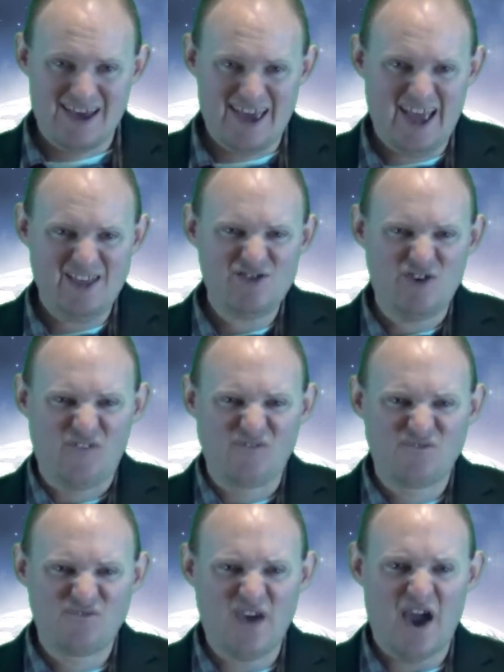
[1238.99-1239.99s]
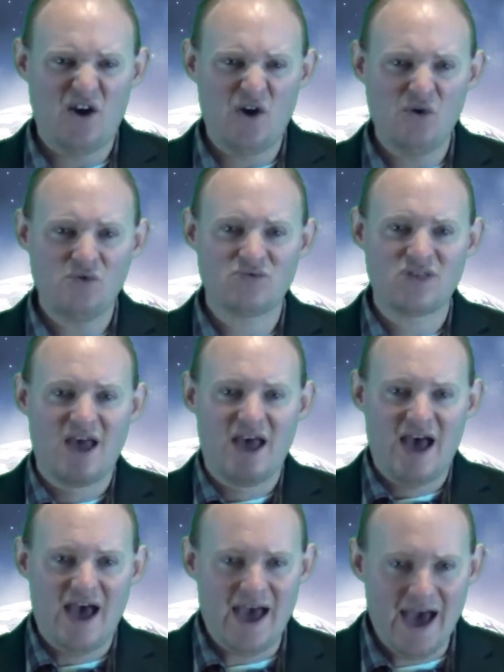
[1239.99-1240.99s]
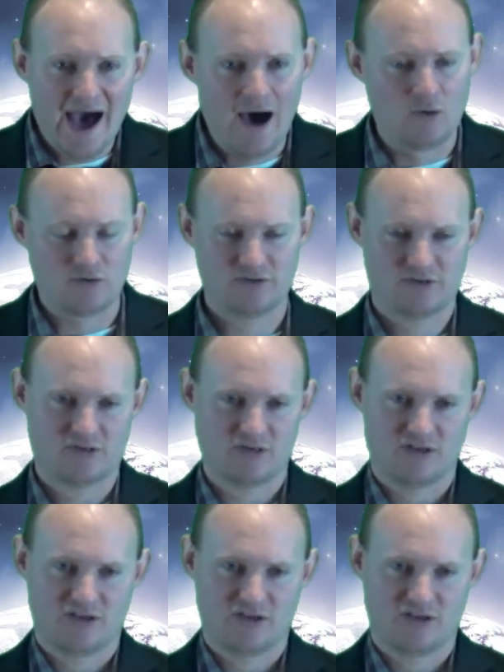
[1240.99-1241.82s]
into Pharaoh's house